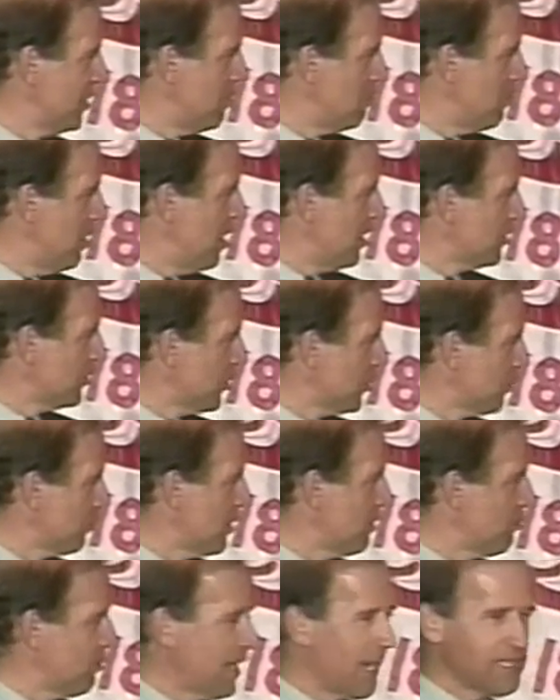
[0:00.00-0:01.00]
among the three
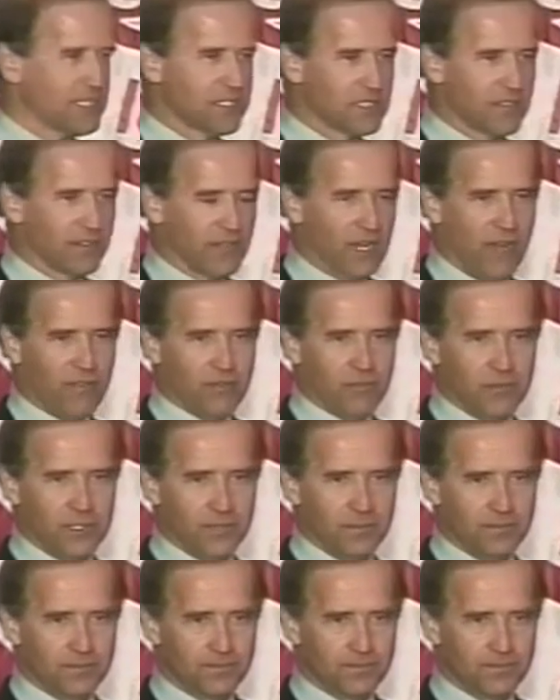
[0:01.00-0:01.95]
branches of government.